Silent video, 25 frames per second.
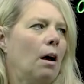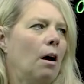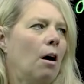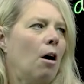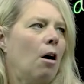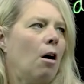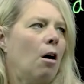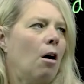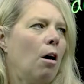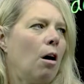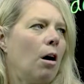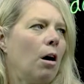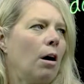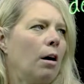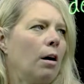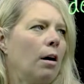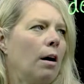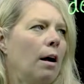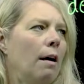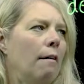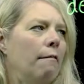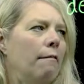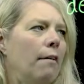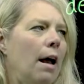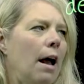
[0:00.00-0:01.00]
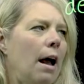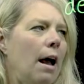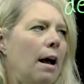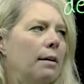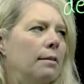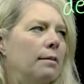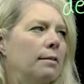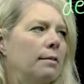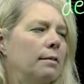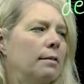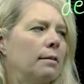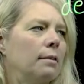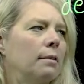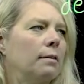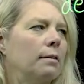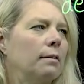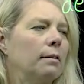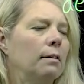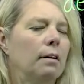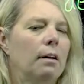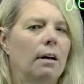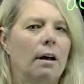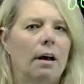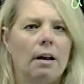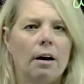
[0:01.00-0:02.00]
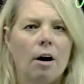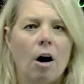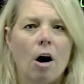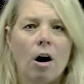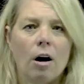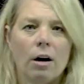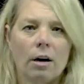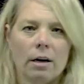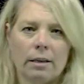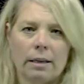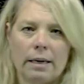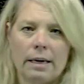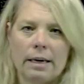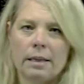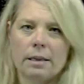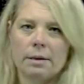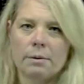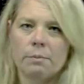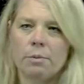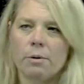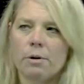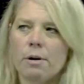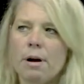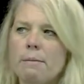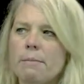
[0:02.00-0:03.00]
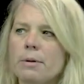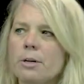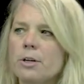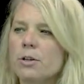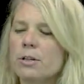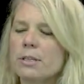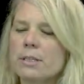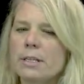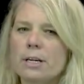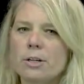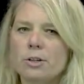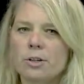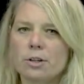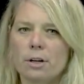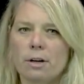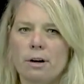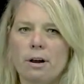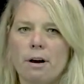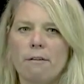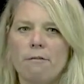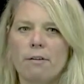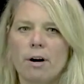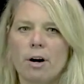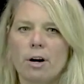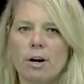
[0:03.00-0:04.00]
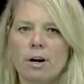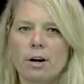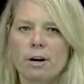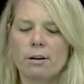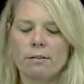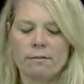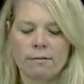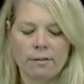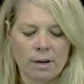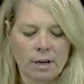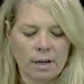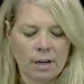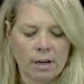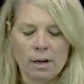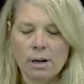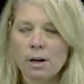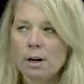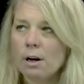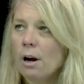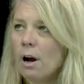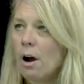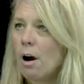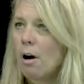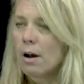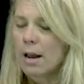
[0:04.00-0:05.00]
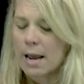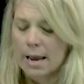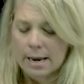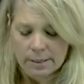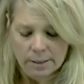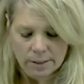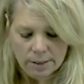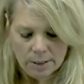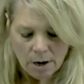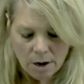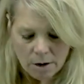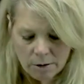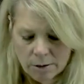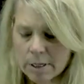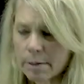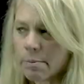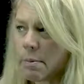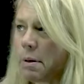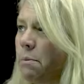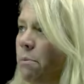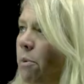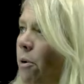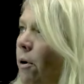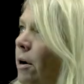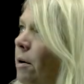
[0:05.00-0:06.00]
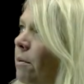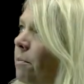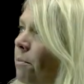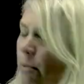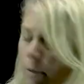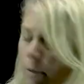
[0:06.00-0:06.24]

R of S, an arc length parameterization of our curve. Okay, so some important